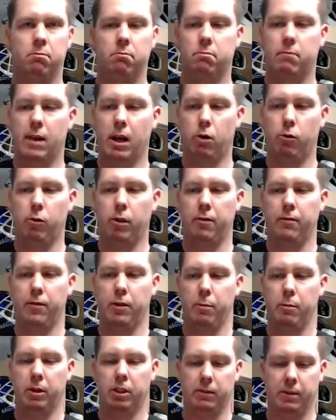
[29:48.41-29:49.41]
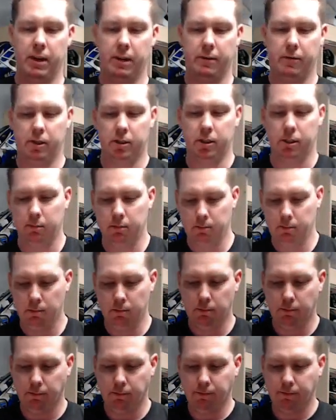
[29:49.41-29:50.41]
I don't really feel much of a difference
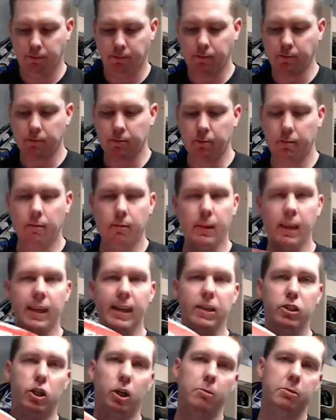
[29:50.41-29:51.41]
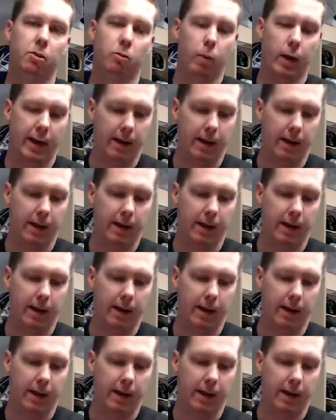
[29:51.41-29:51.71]
in terms of weight.